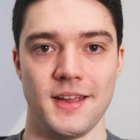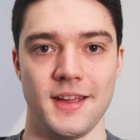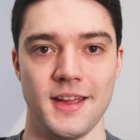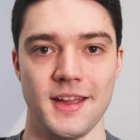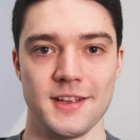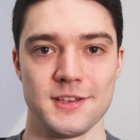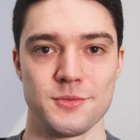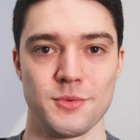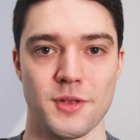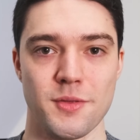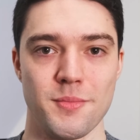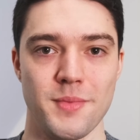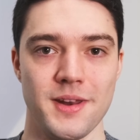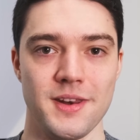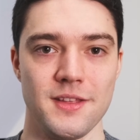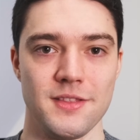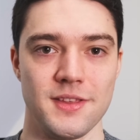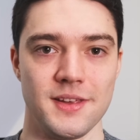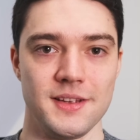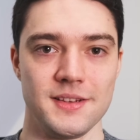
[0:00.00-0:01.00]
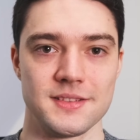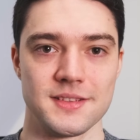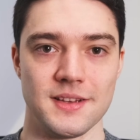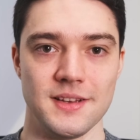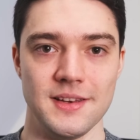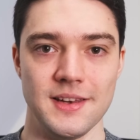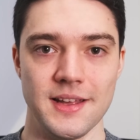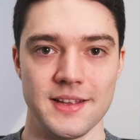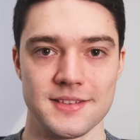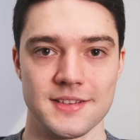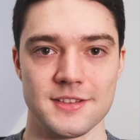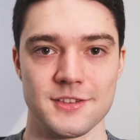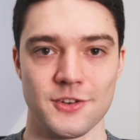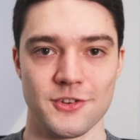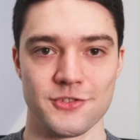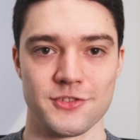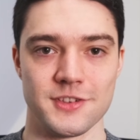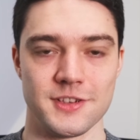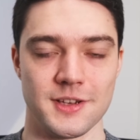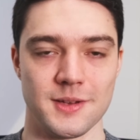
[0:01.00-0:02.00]
As with many things, less is
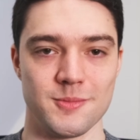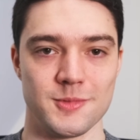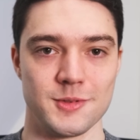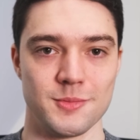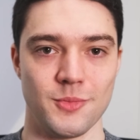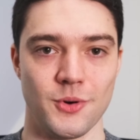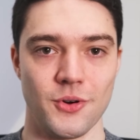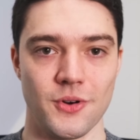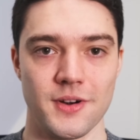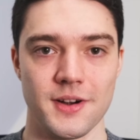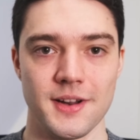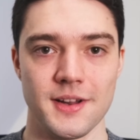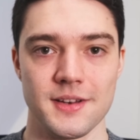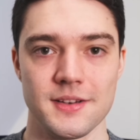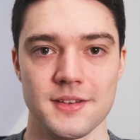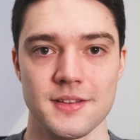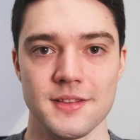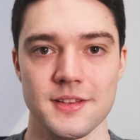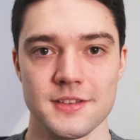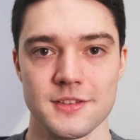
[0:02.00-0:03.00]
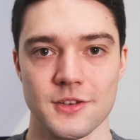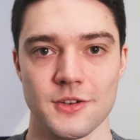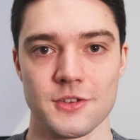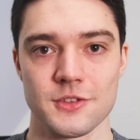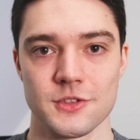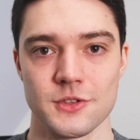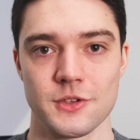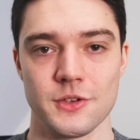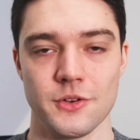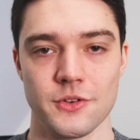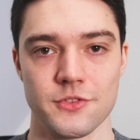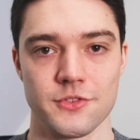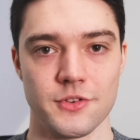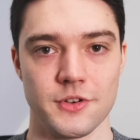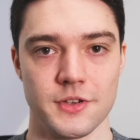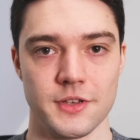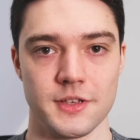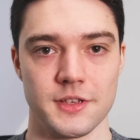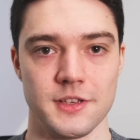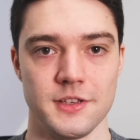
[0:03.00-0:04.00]
oftentimes more, and this also goes
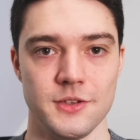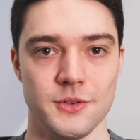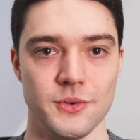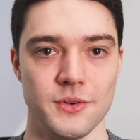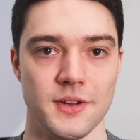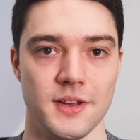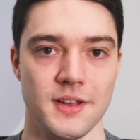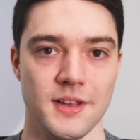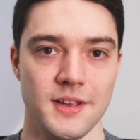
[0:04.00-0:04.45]
for EQ.